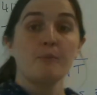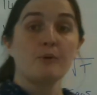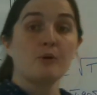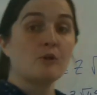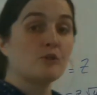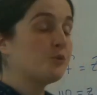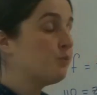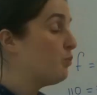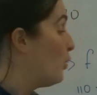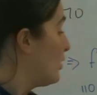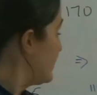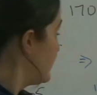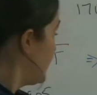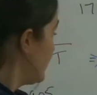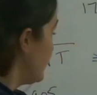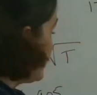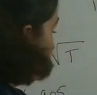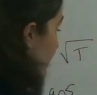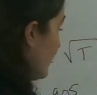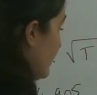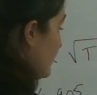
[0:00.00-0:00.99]
because what
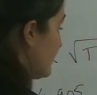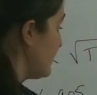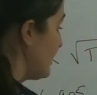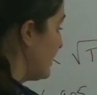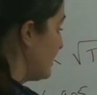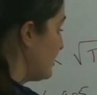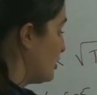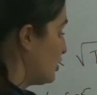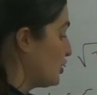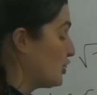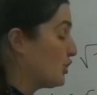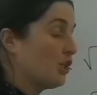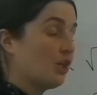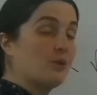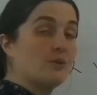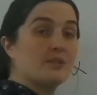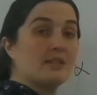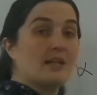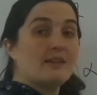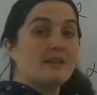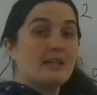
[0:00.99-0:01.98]
it does is it
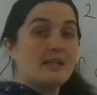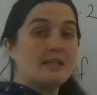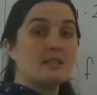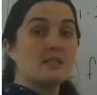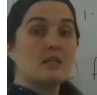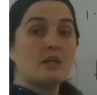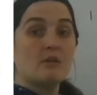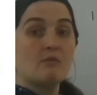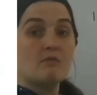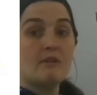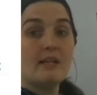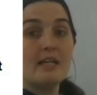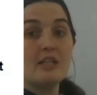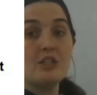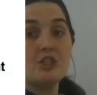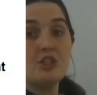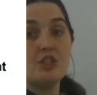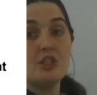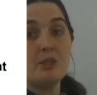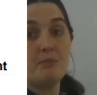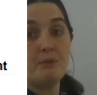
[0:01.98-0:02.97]
shows that this
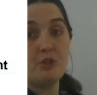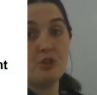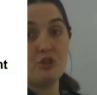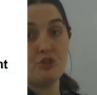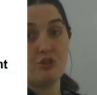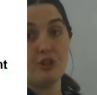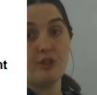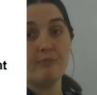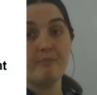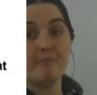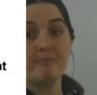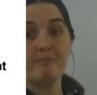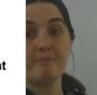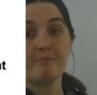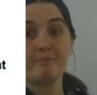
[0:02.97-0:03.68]
relationship is true.